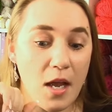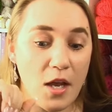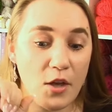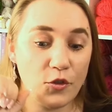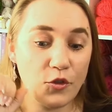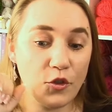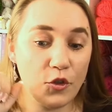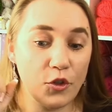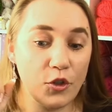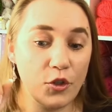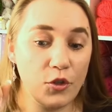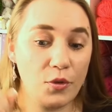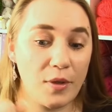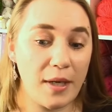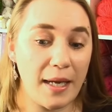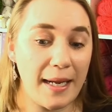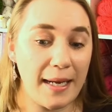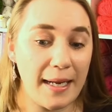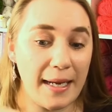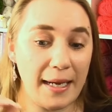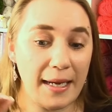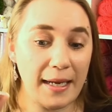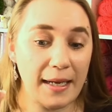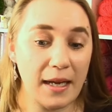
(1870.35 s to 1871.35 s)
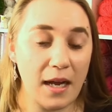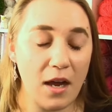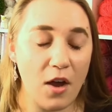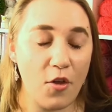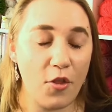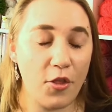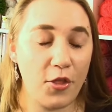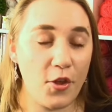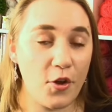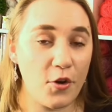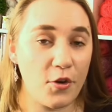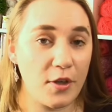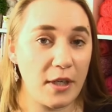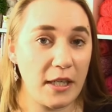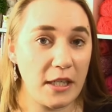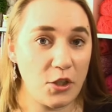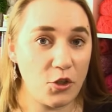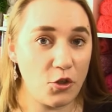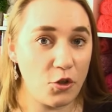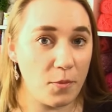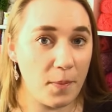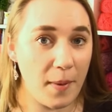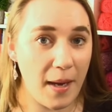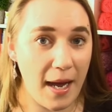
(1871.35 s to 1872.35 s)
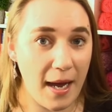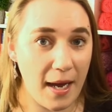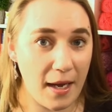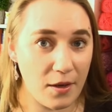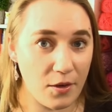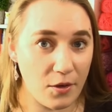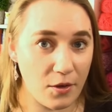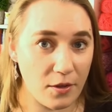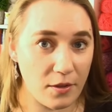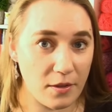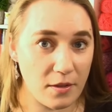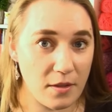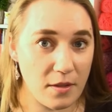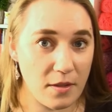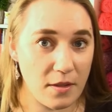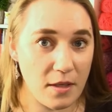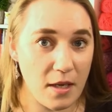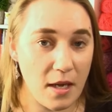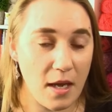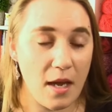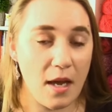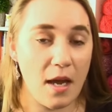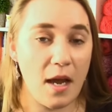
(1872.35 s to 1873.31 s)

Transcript: So you're getting 32 patterns,